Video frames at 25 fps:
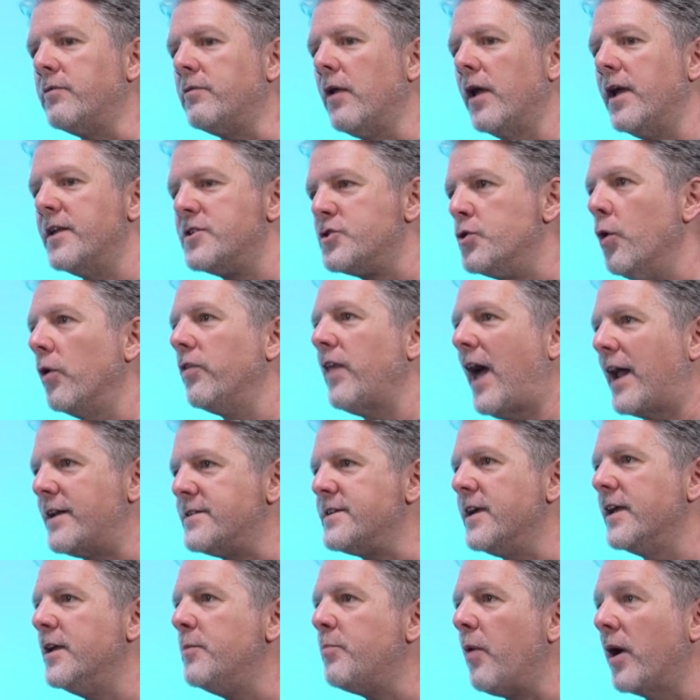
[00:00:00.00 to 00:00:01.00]
It's not that
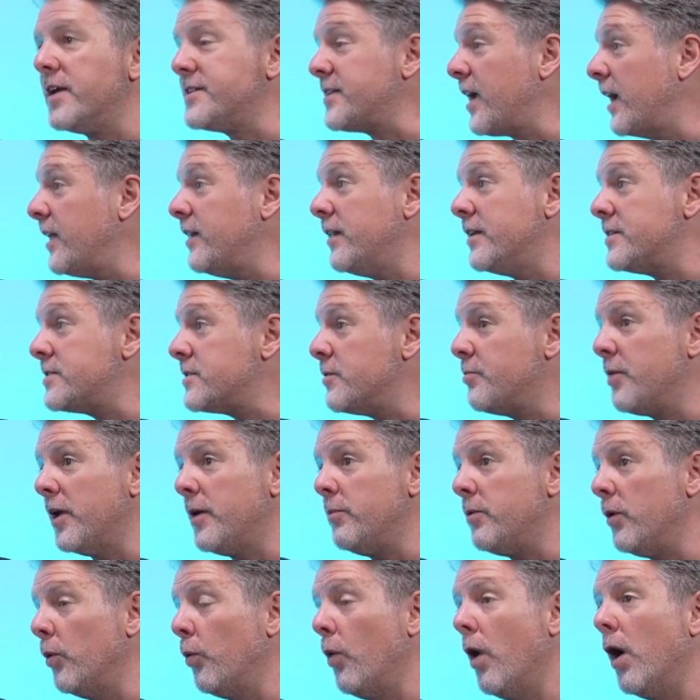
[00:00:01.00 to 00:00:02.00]
deep. I say this to
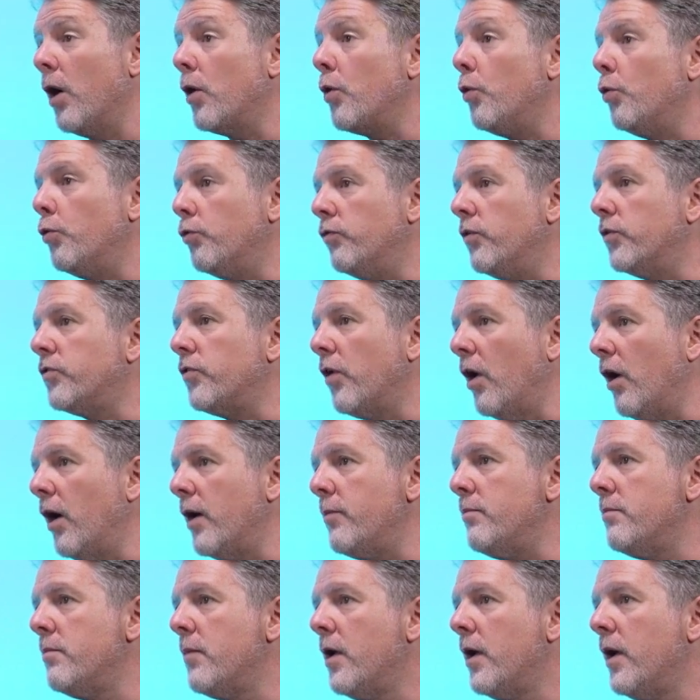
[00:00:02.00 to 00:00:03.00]
people at work all the
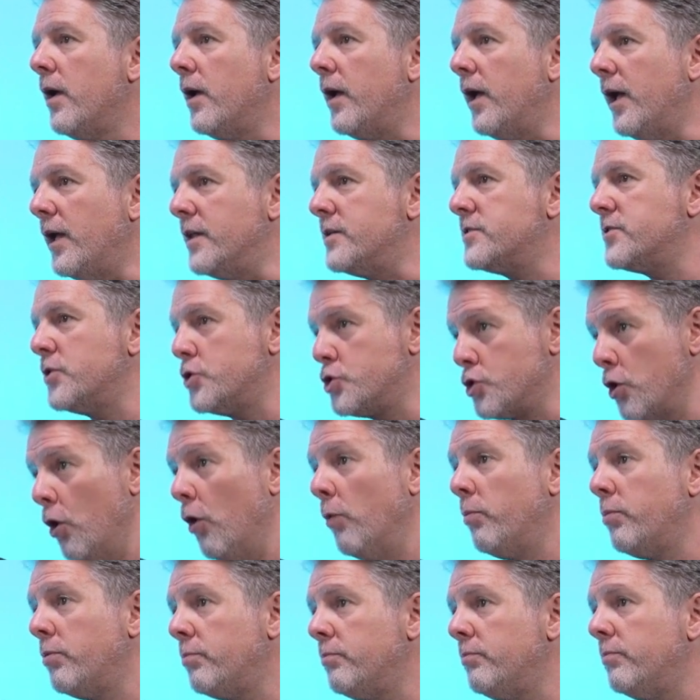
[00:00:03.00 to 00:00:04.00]
time. It's a
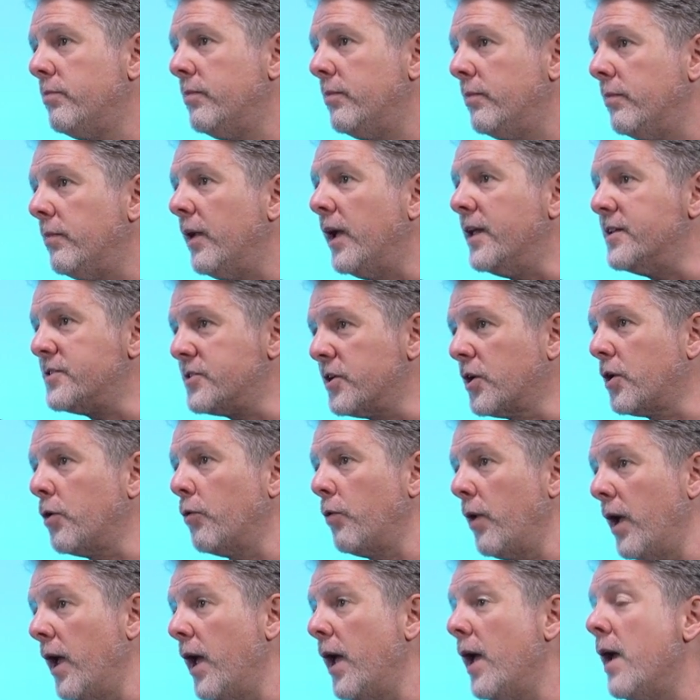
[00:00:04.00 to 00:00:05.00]
job. It's a
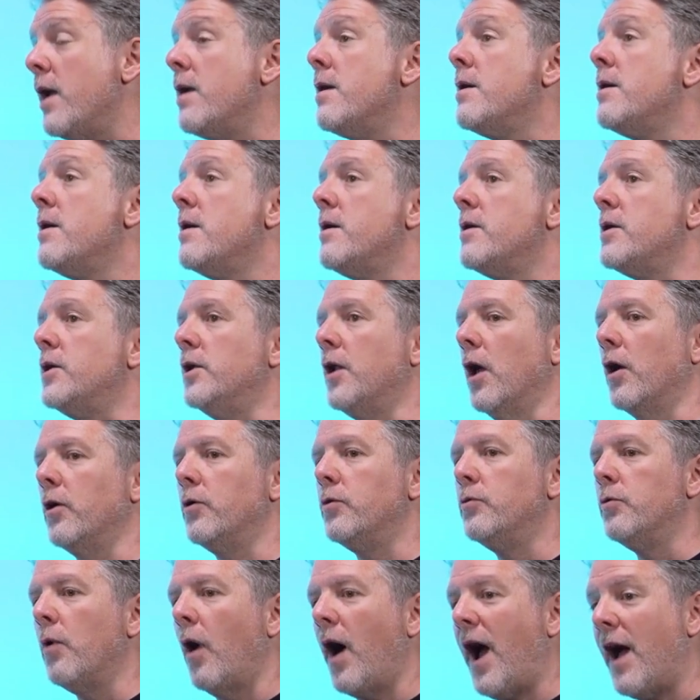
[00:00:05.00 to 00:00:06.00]
career.
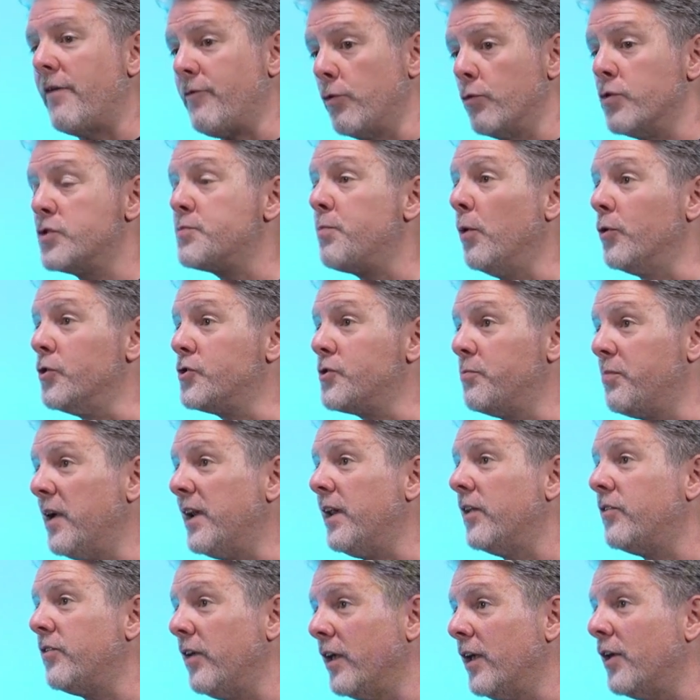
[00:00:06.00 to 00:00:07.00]
I have a
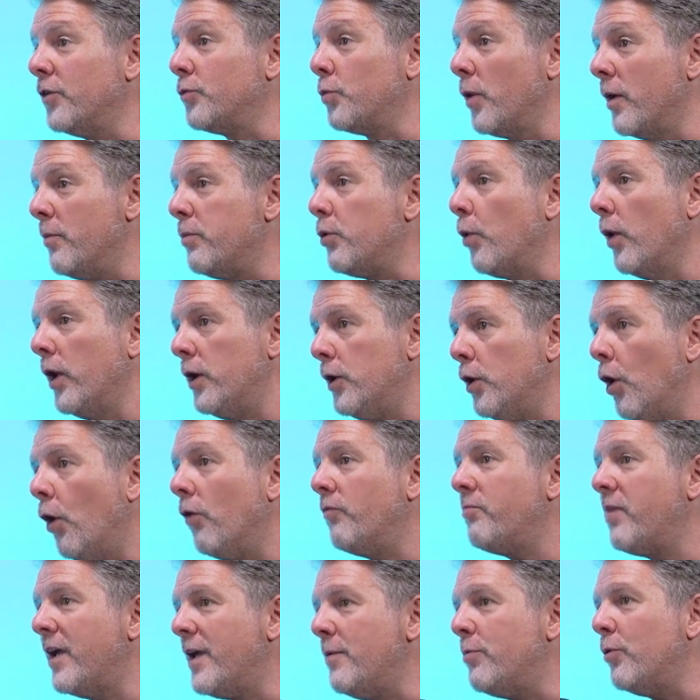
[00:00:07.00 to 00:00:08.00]
responsibility because we employ a lot
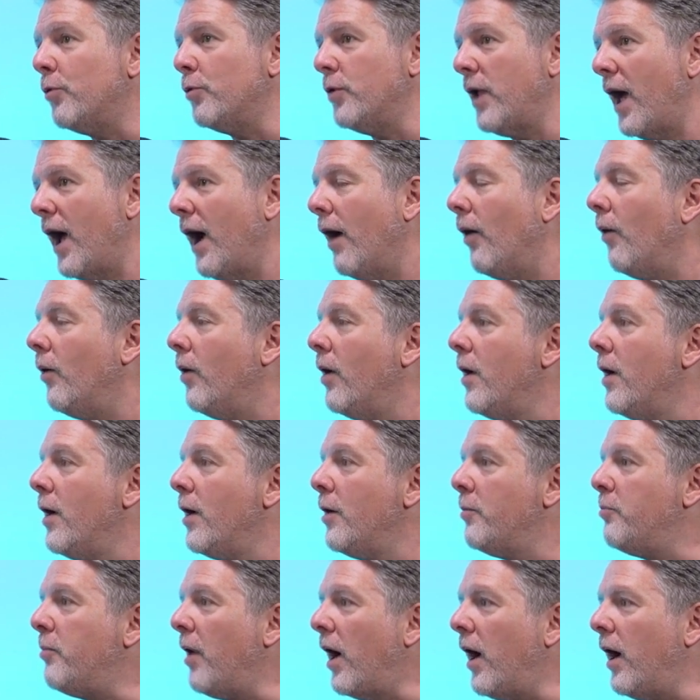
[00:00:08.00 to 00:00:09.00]
of people now.
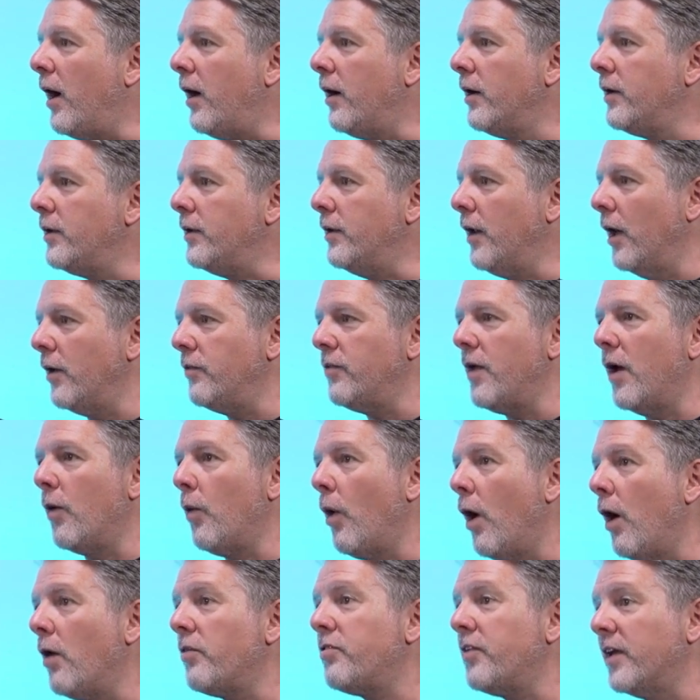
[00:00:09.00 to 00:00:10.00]
But, there
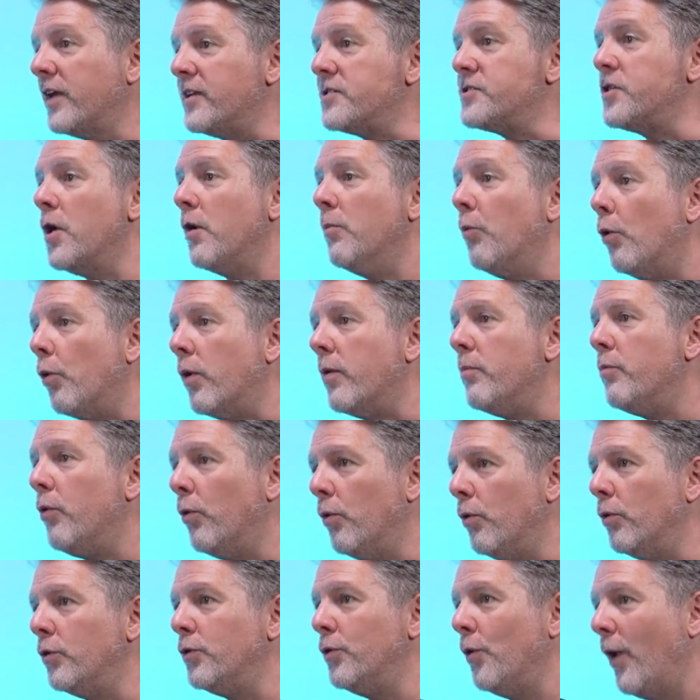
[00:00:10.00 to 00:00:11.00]
are things that are more
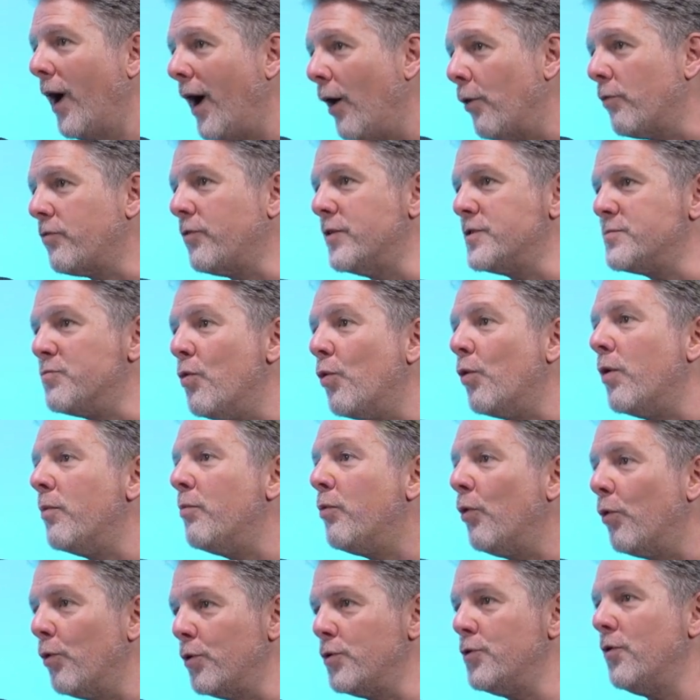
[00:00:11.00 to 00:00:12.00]
important. Your health is more
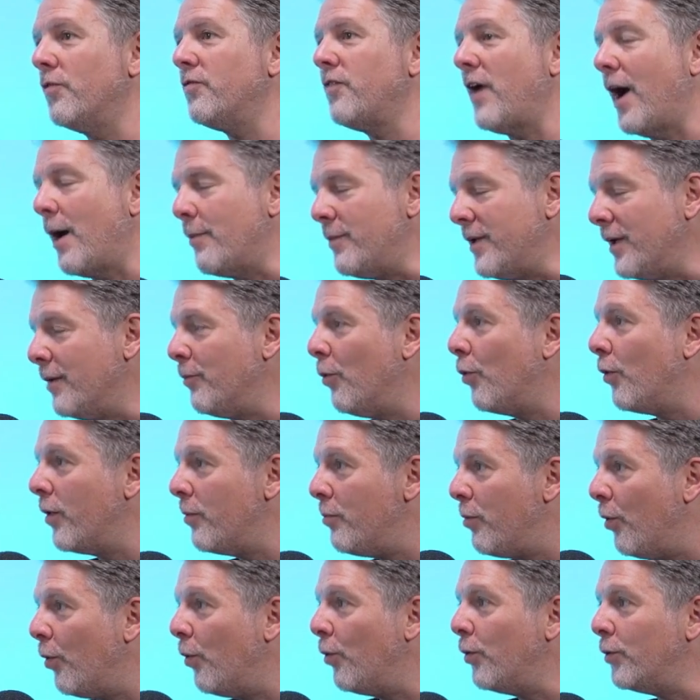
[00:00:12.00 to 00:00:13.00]
important. Your family are more
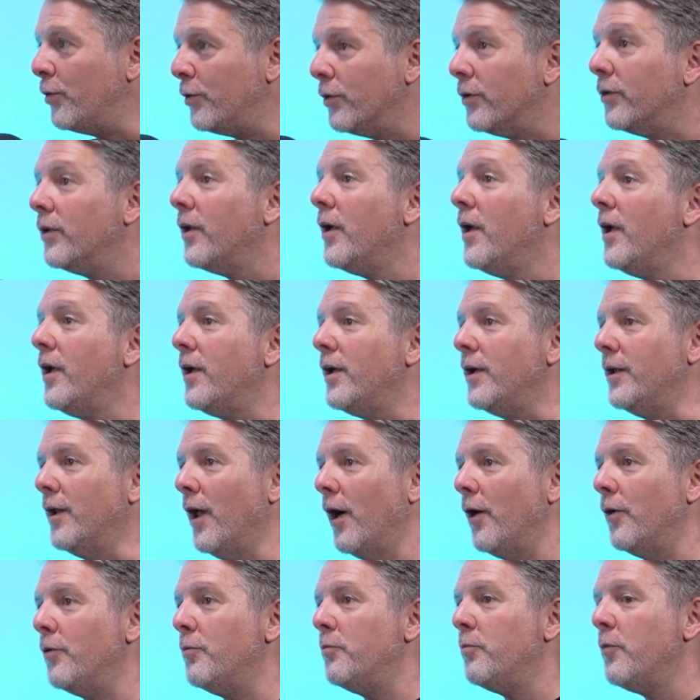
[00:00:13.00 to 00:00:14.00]
important.
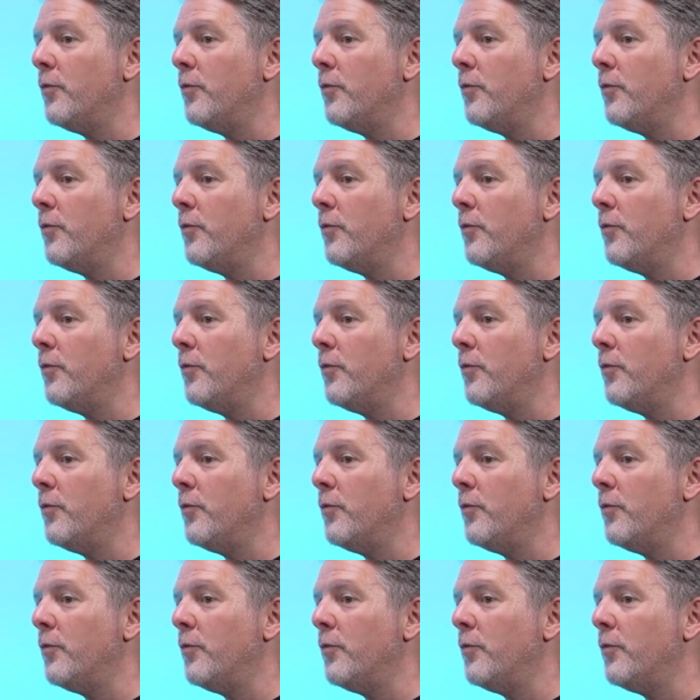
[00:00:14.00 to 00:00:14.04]
When